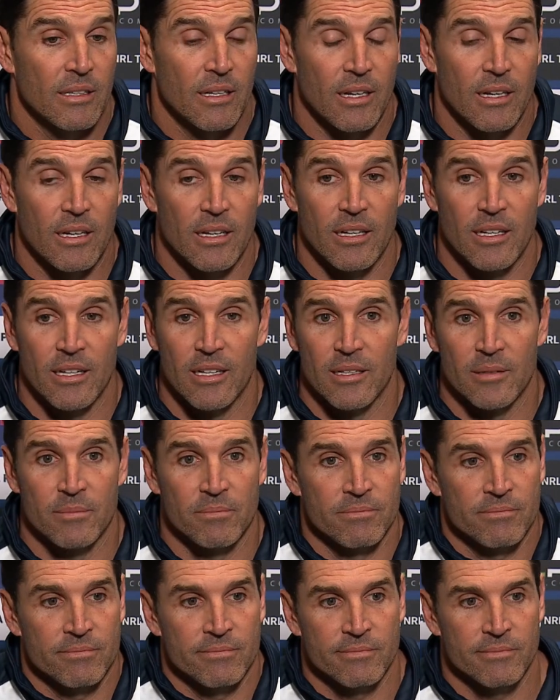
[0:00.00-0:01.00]
Um,
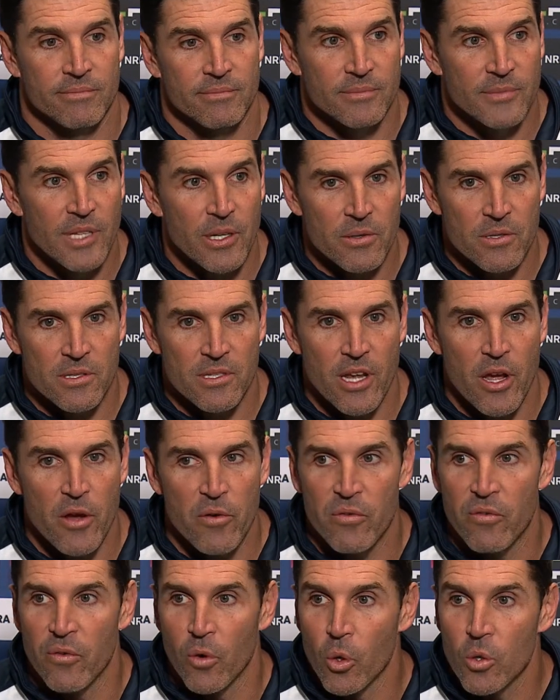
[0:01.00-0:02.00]
There was no
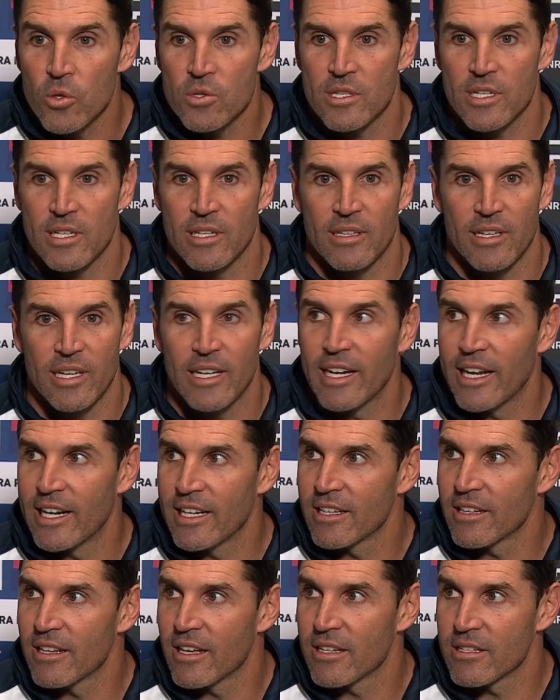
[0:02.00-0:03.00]
force in, in
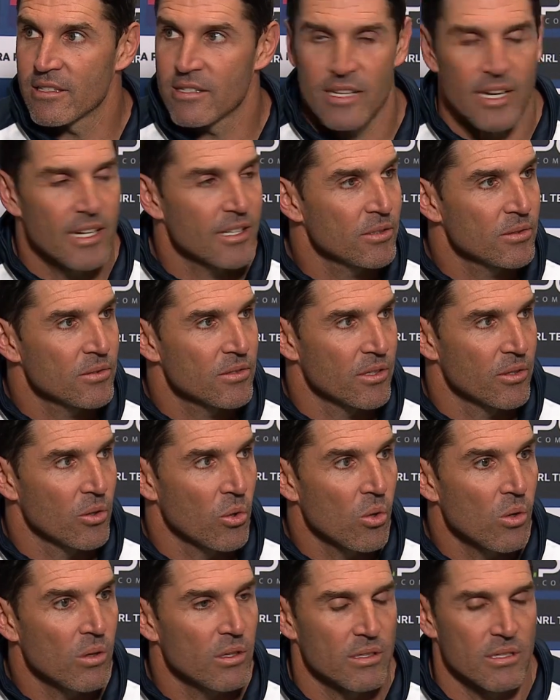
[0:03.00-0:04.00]
any of those tackles at
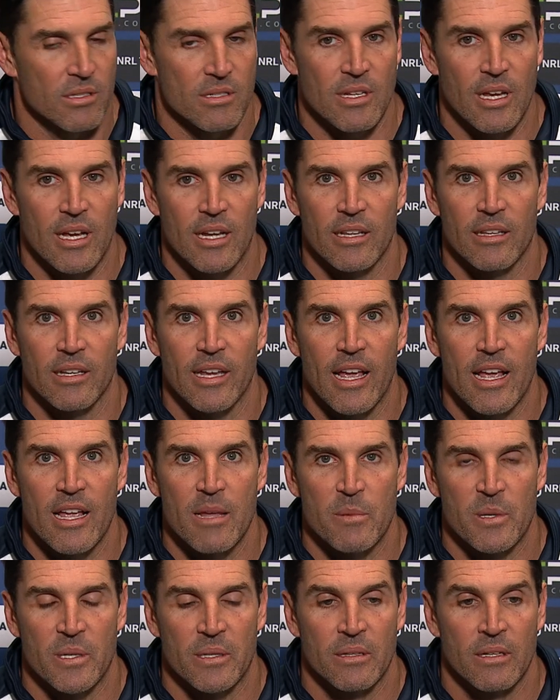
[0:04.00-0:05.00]
all at the start of the
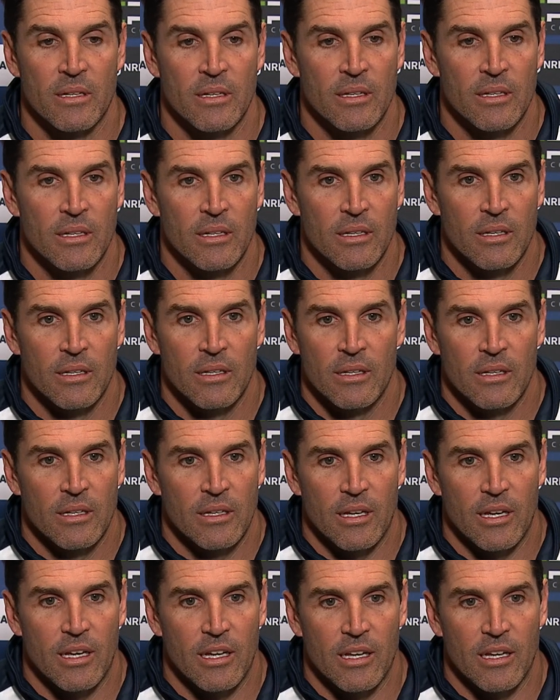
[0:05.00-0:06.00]
game, and
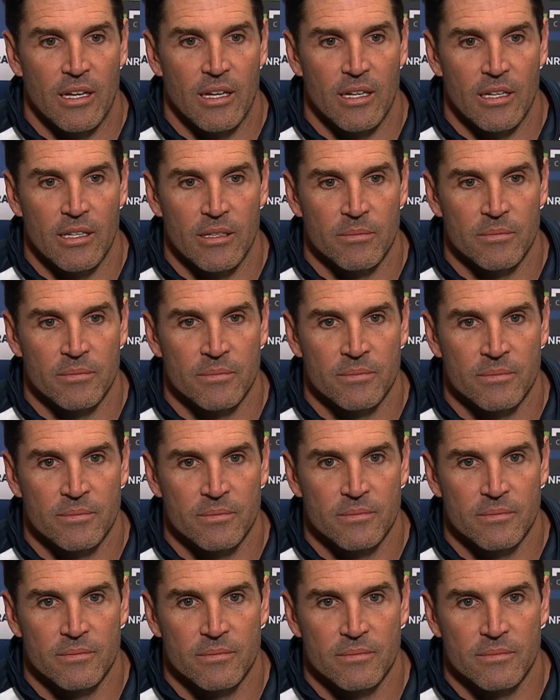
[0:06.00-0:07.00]
um,
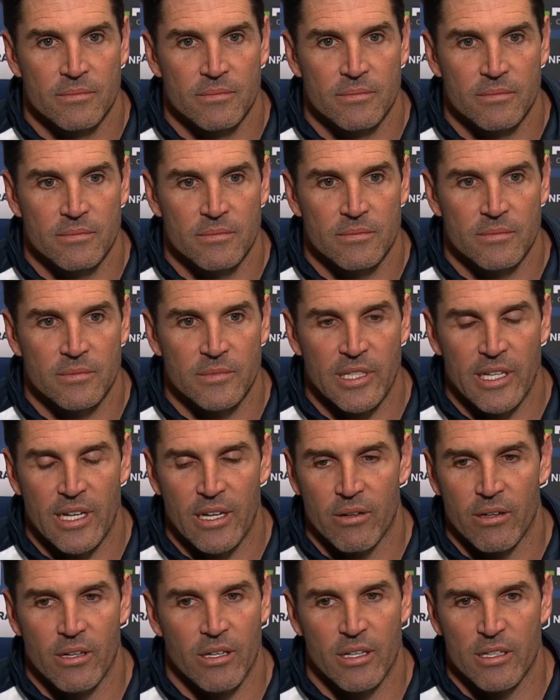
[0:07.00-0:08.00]
you
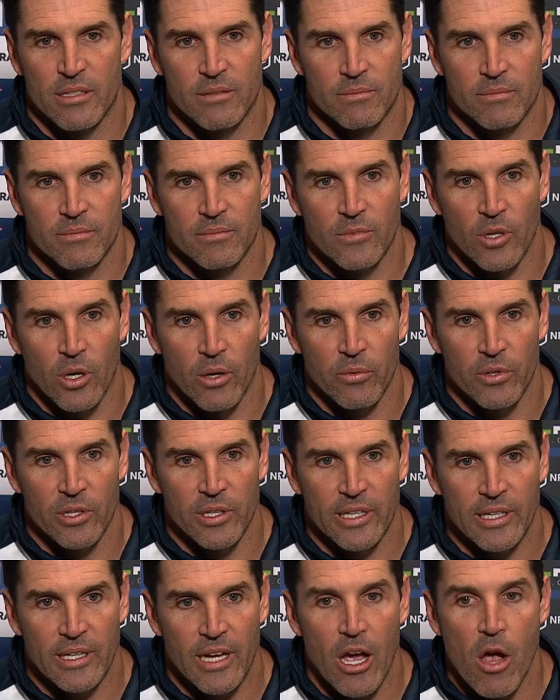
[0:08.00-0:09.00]
know, I I
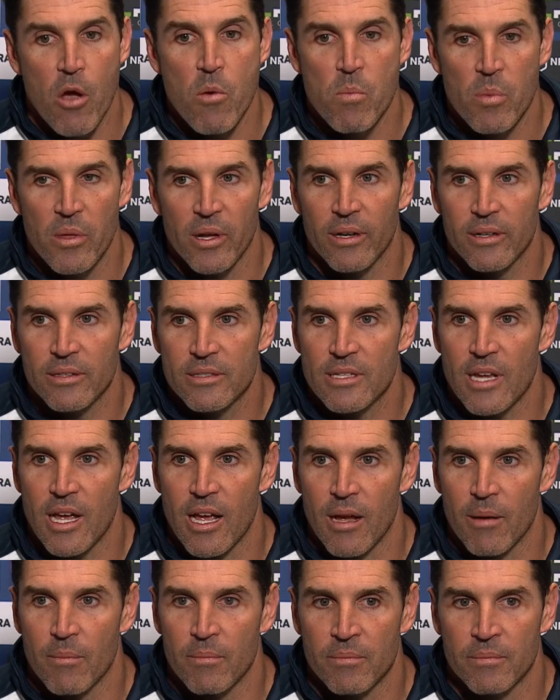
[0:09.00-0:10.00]
really hope that
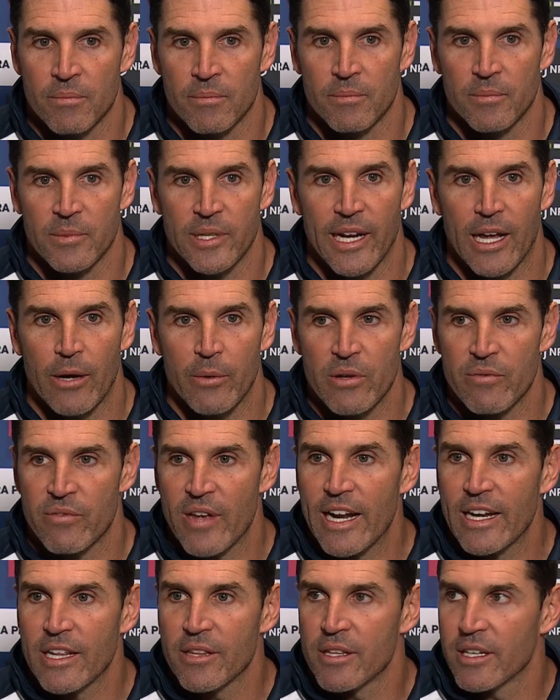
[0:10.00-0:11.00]
um, you know, if
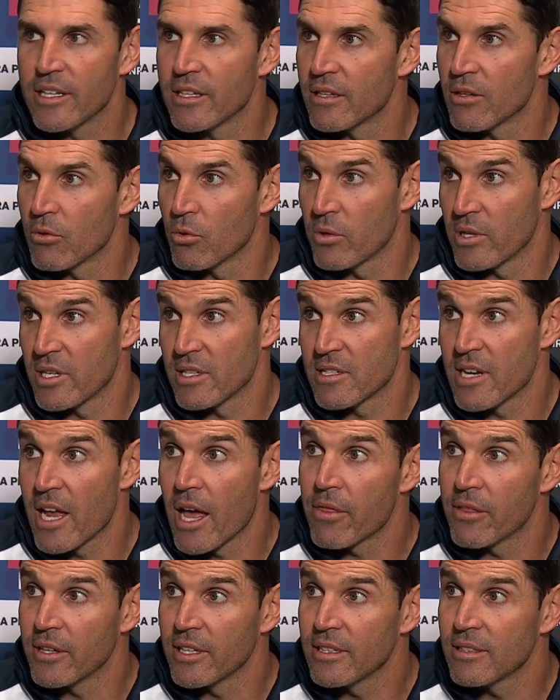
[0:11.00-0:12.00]
anything at all, there's
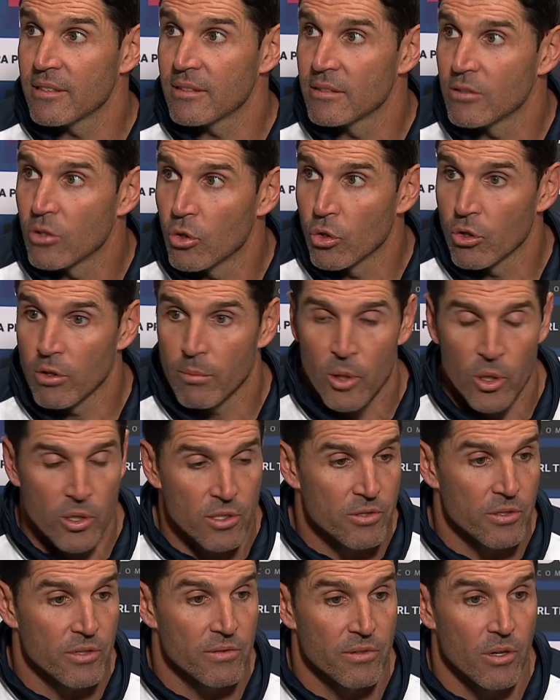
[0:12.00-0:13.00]
nothing, or a
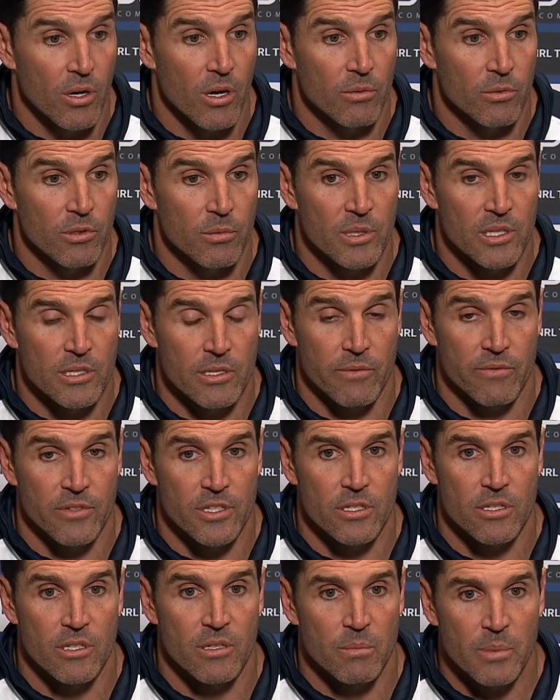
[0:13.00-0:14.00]
monetary fine would be
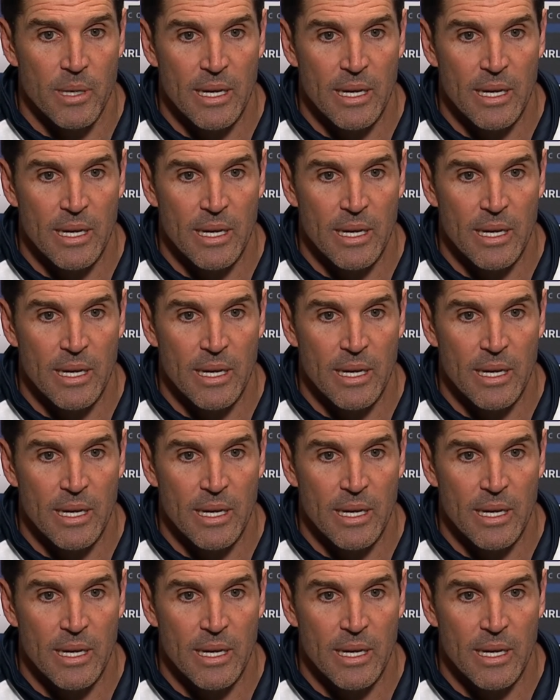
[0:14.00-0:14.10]
sufficient.